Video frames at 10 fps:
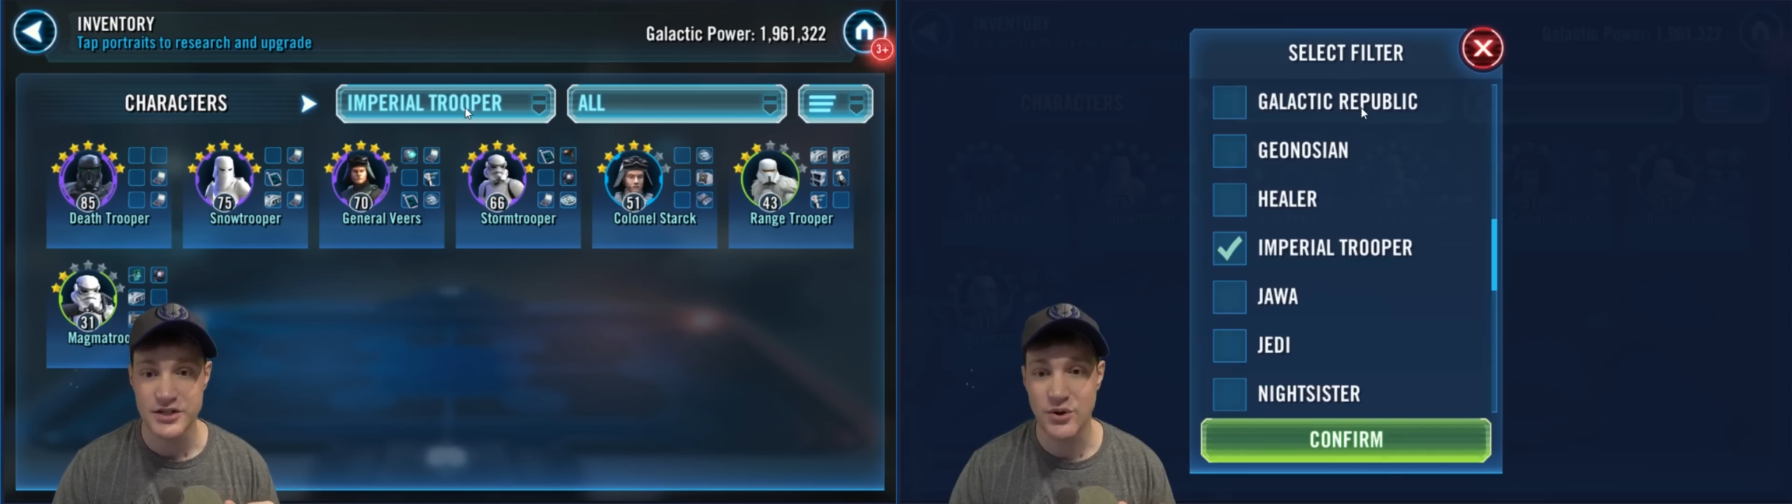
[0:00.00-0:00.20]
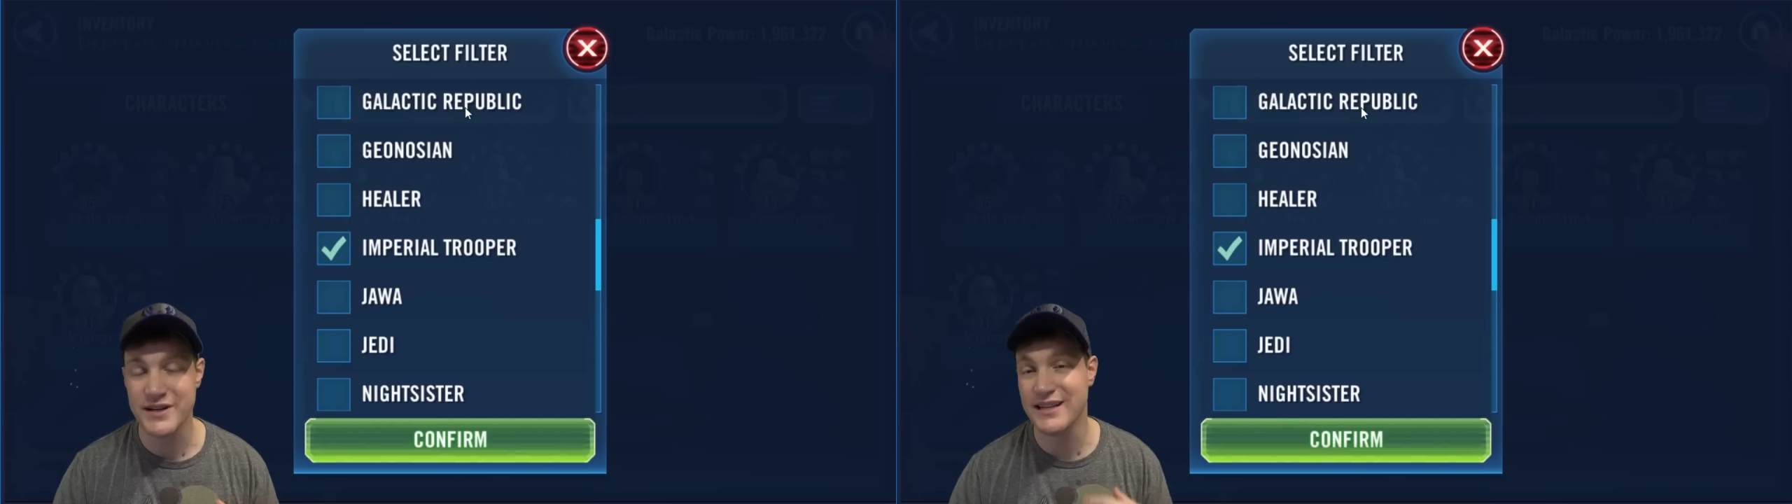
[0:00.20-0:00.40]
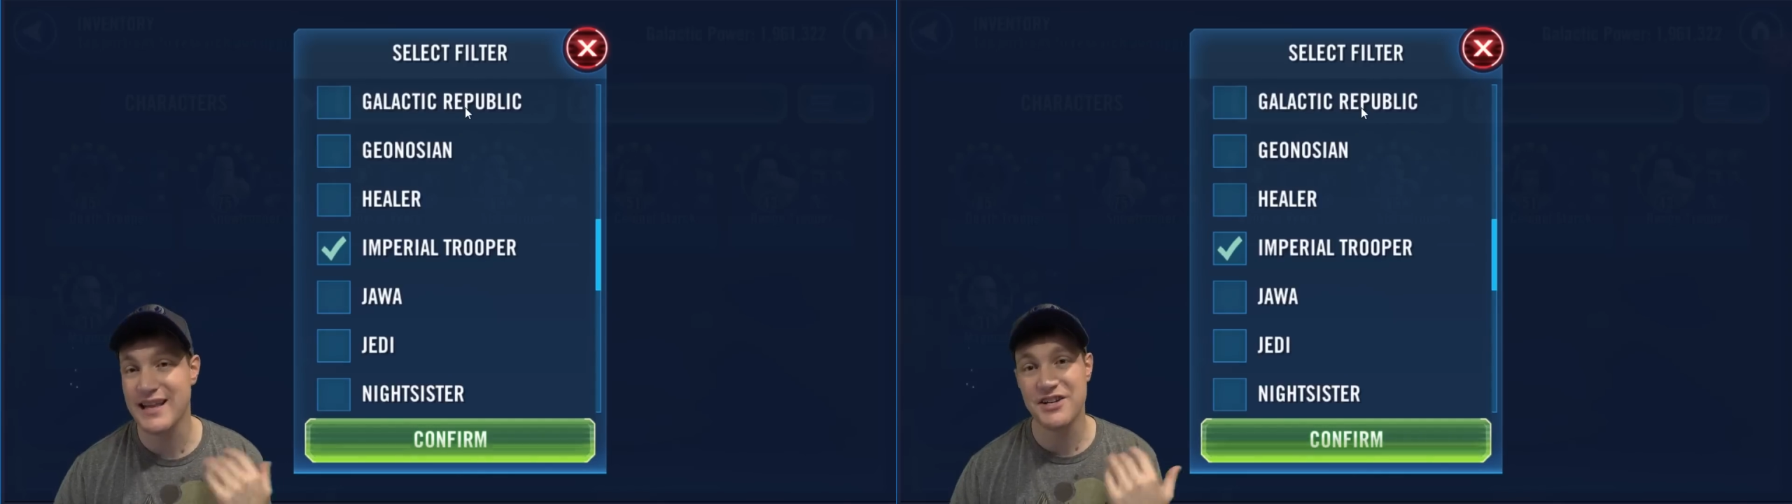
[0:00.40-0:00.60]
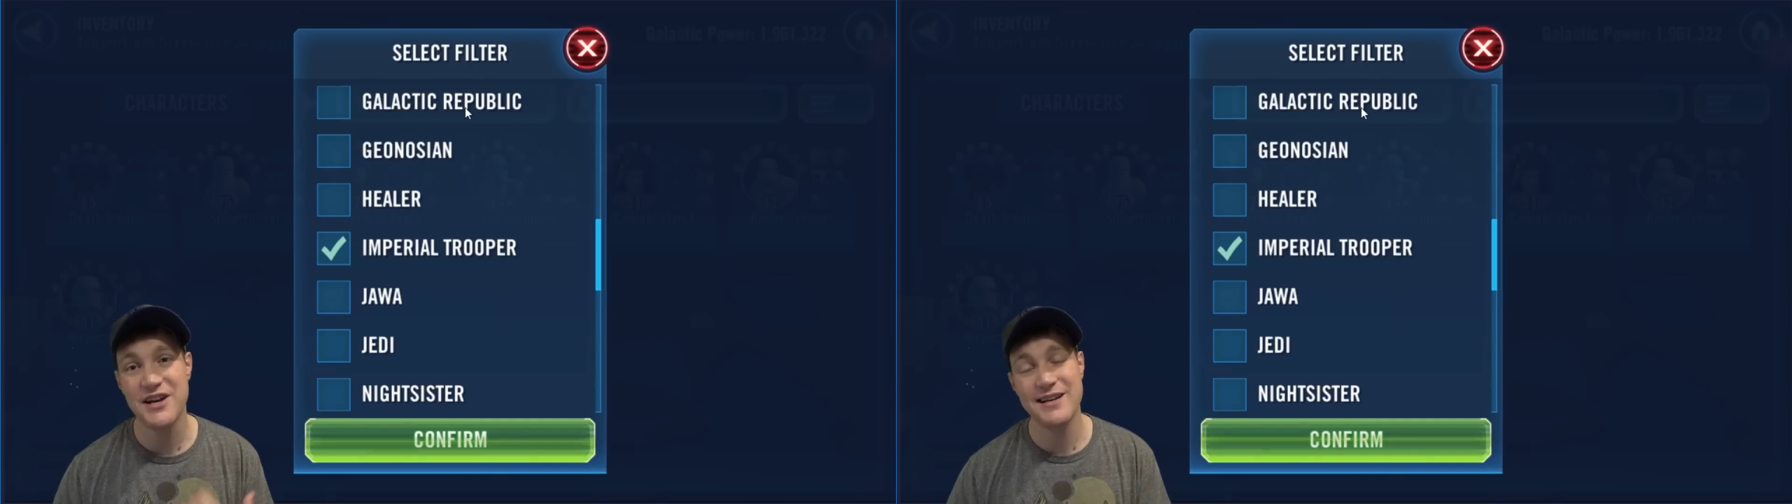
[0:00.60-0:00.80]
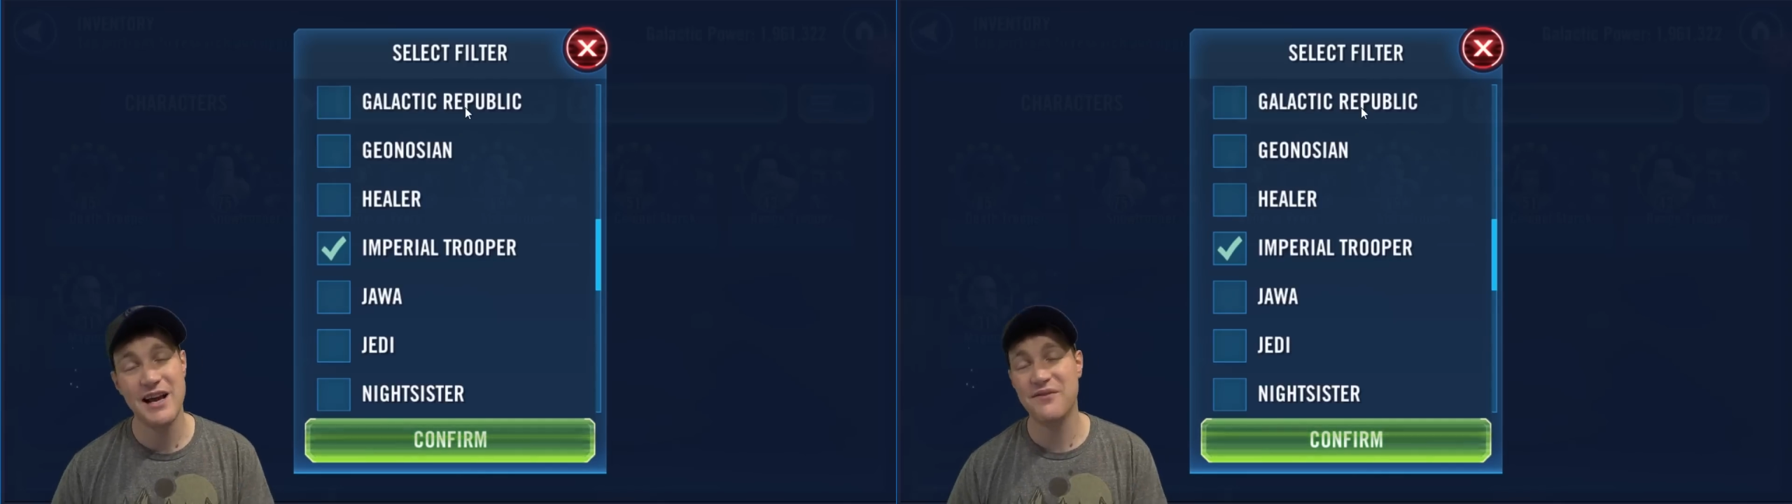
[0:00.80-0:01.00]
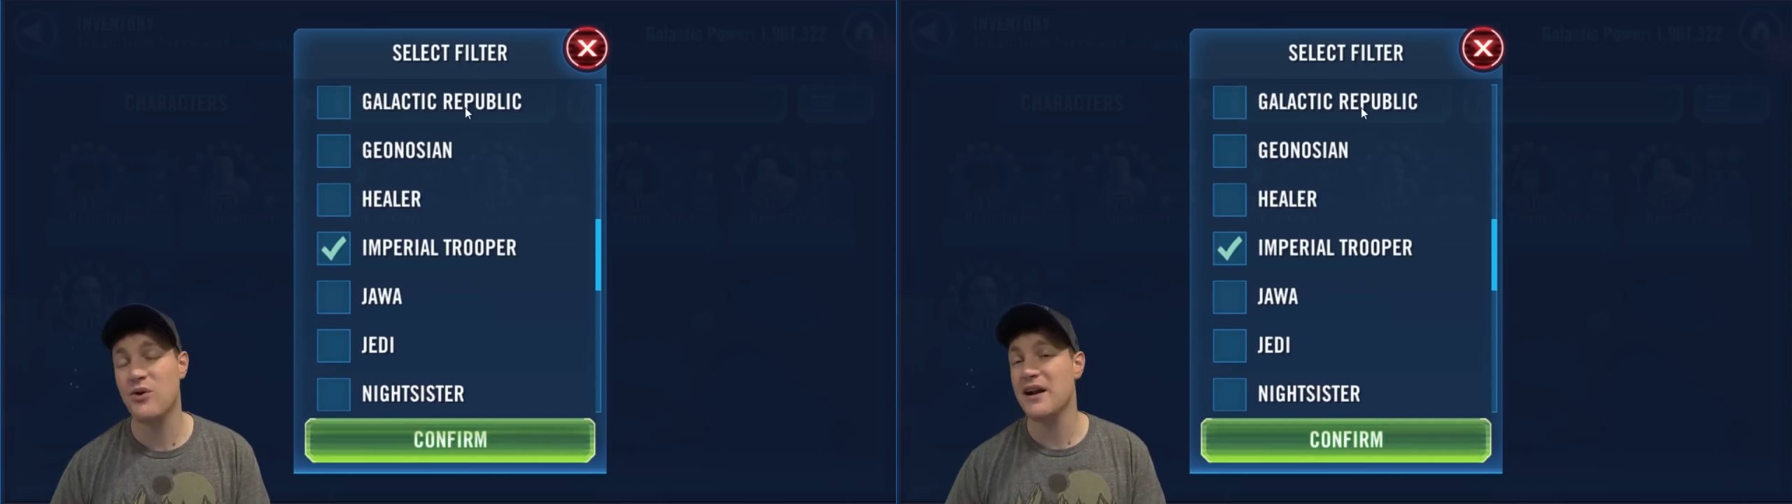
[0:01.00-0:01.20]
So to get that check, you have